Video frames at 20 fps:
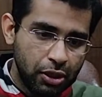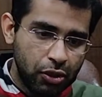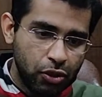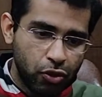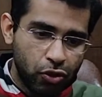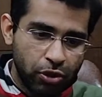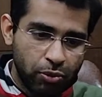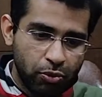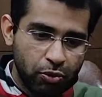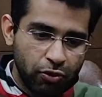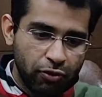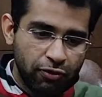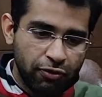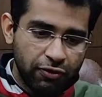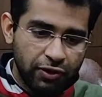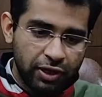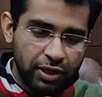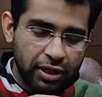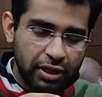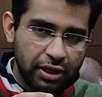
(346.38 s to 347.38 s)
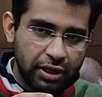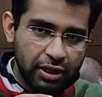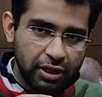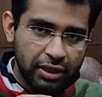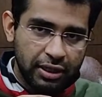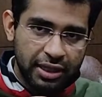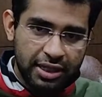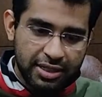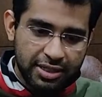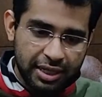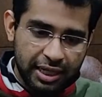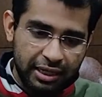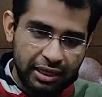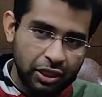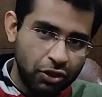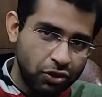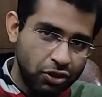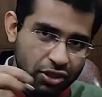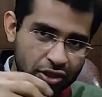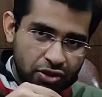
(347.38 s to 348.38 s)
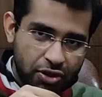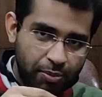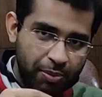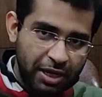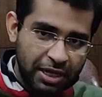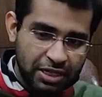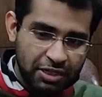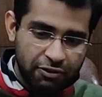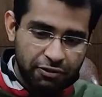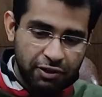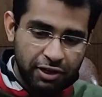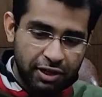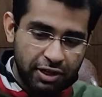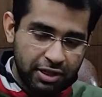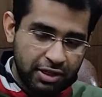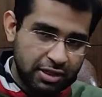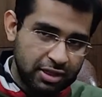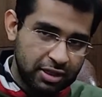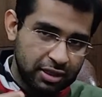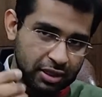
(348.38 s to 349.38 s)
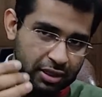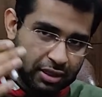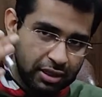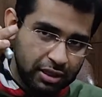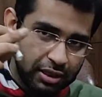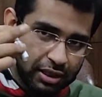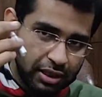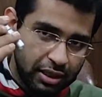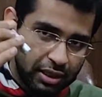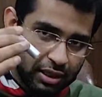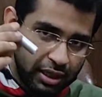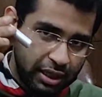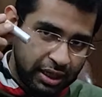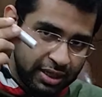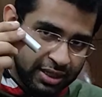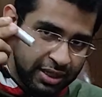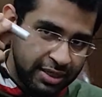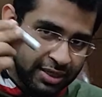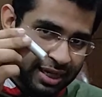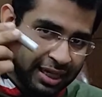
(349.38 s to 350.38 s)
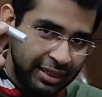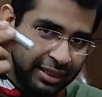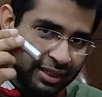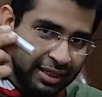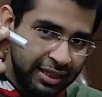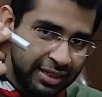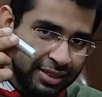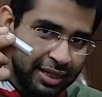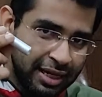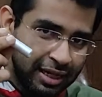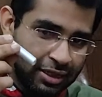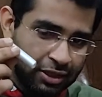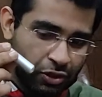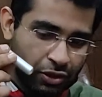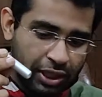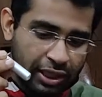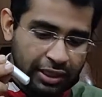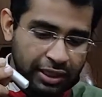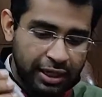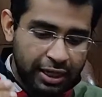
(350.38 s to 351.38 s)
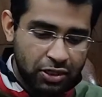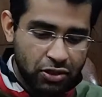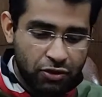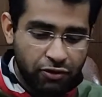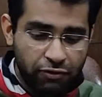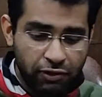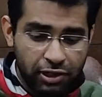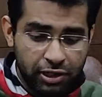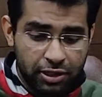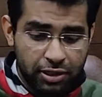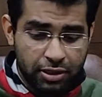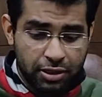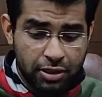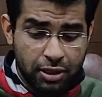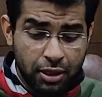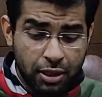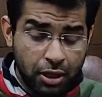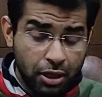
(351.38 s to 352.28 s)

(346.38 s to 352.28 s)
to remove this, and then you just replace the filters. It's inside these that you get the extra filters.